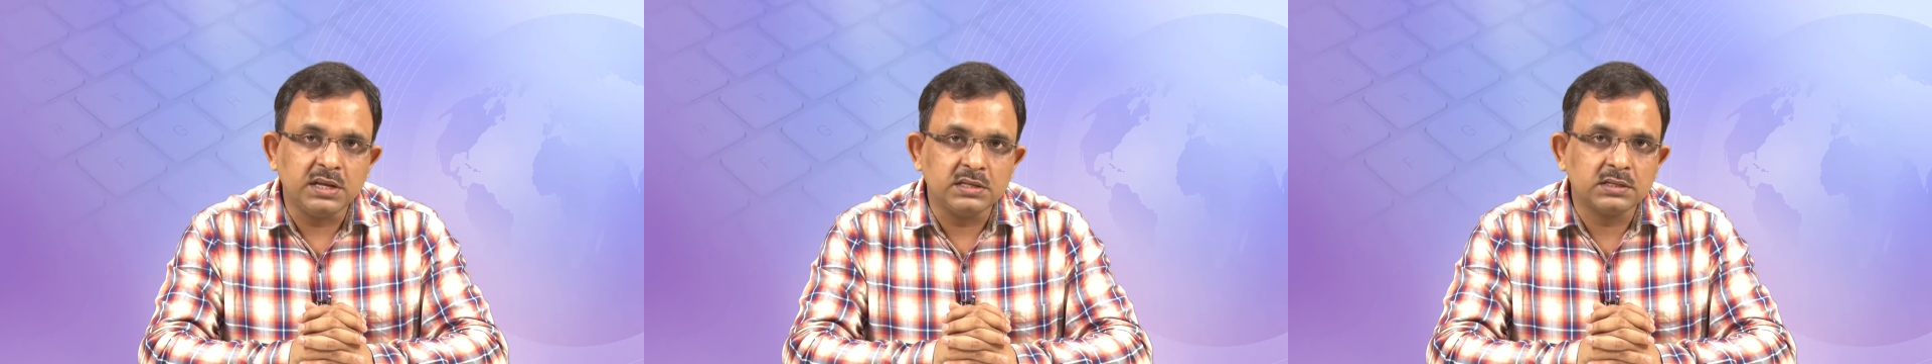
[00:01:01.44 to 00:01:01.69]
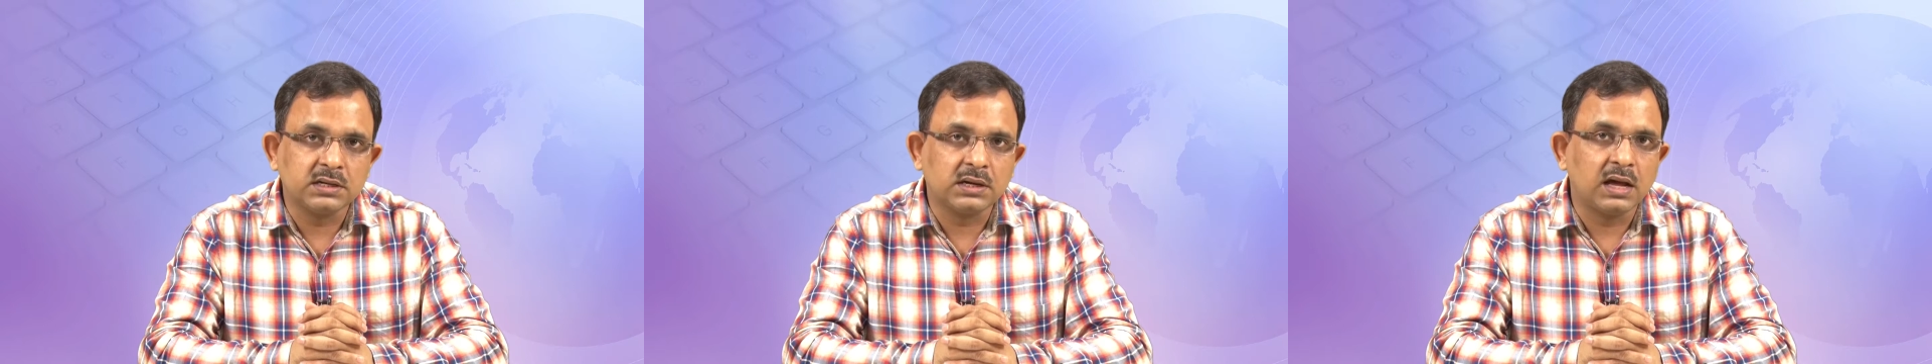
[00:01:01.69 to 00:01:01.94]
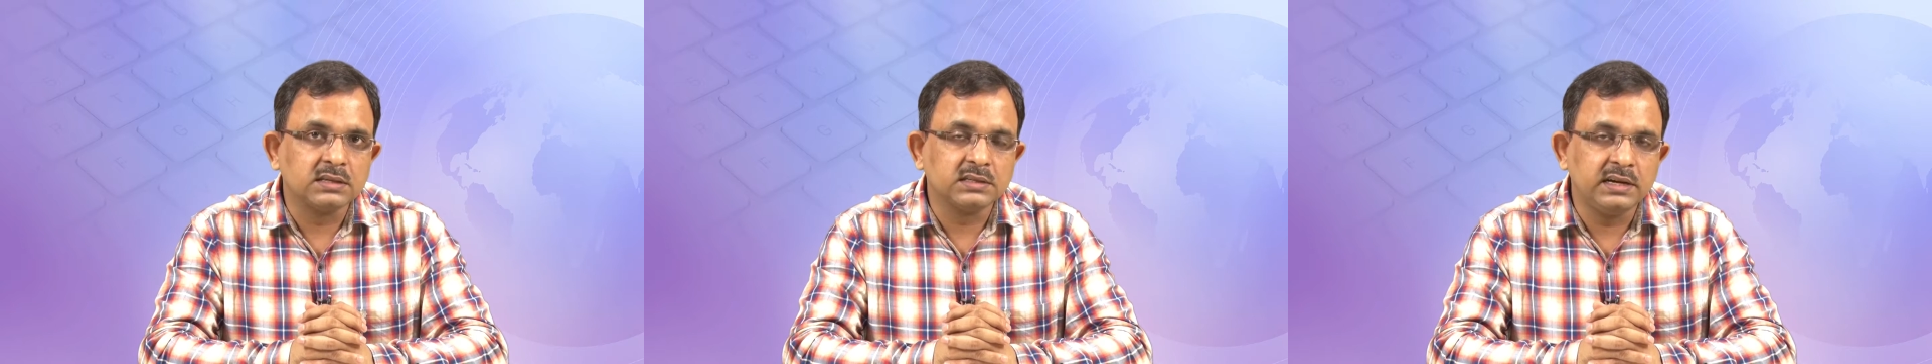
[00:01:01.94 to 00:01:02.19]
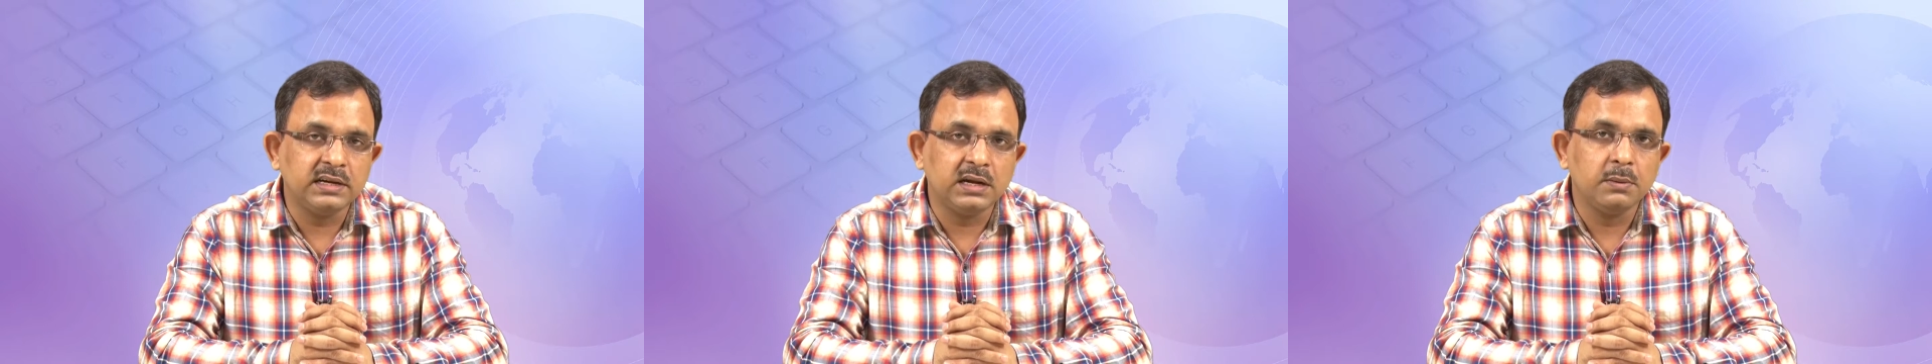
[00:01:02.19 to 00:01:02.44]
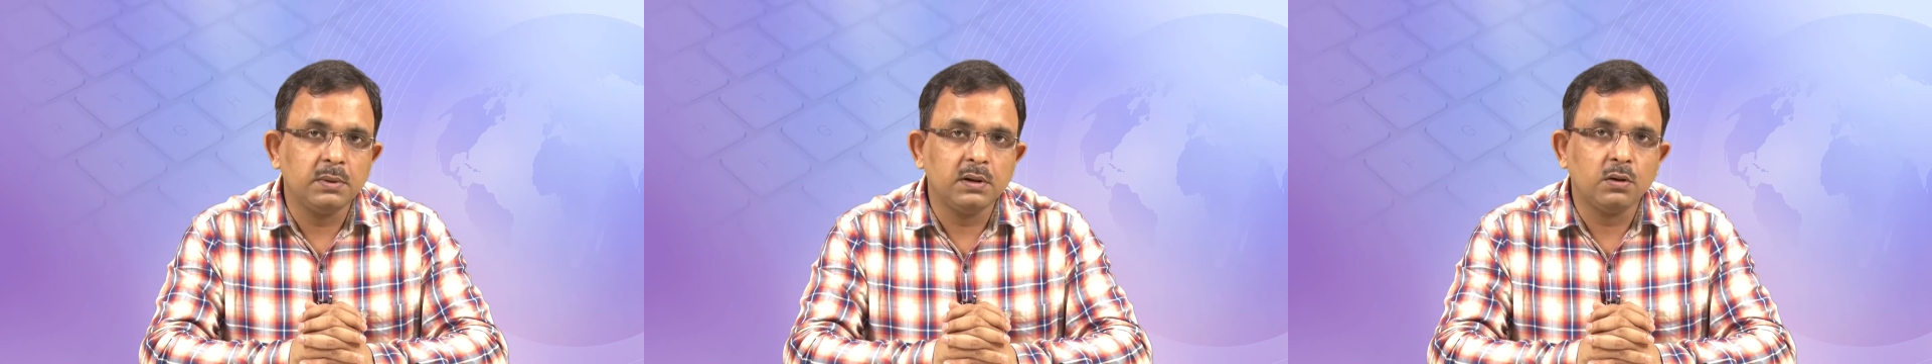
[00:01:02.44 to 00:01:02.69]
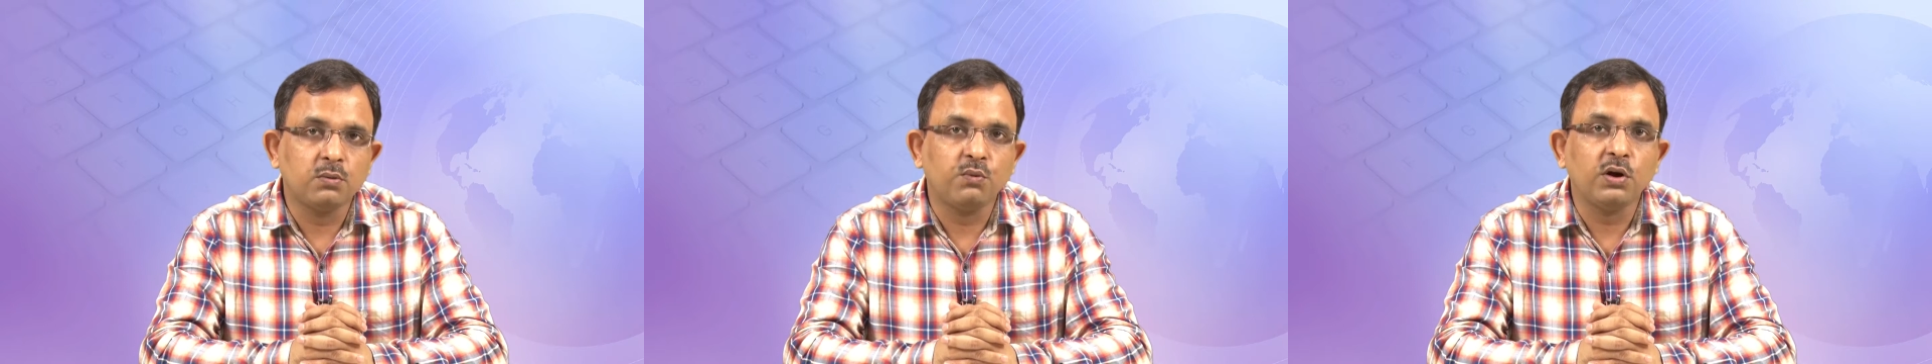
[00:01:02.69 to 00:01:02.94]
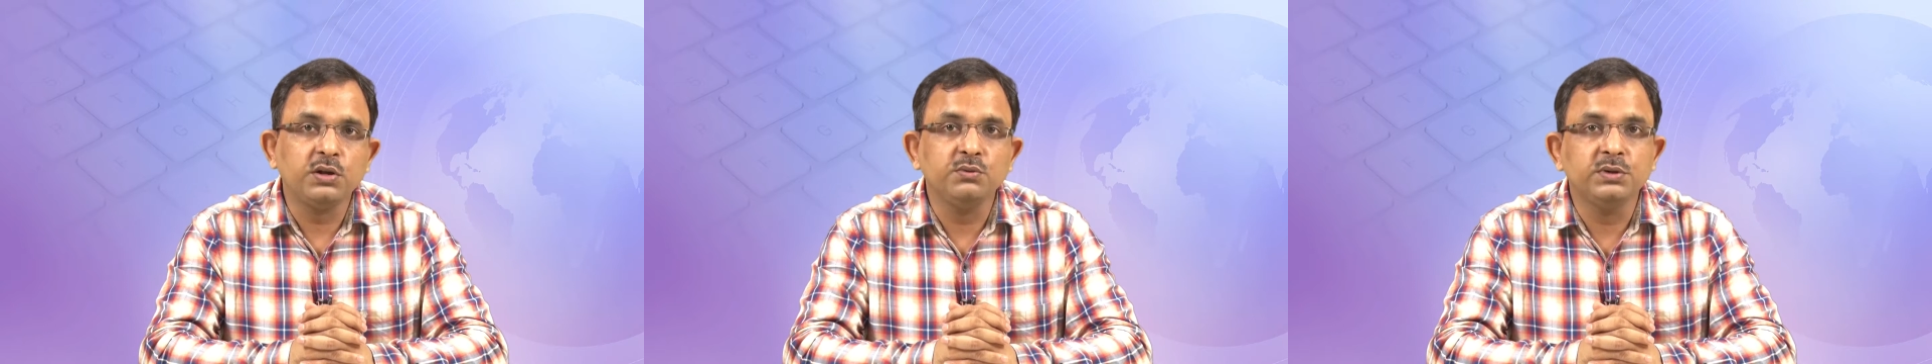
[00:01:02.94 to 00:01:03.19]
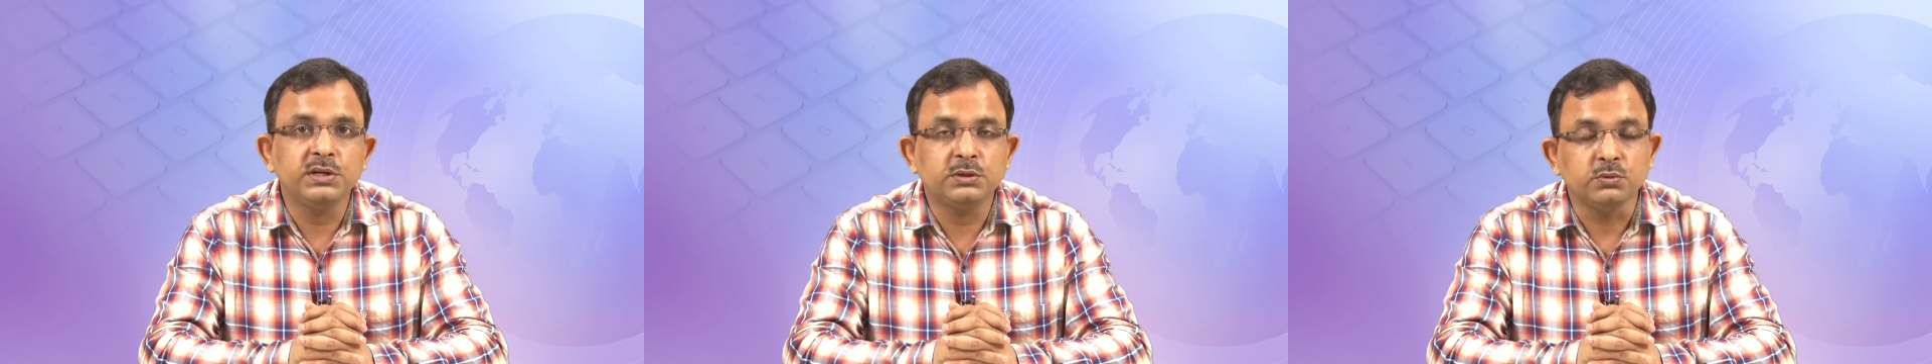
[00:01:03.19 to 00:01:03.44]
teach at class 8 level, or what you need to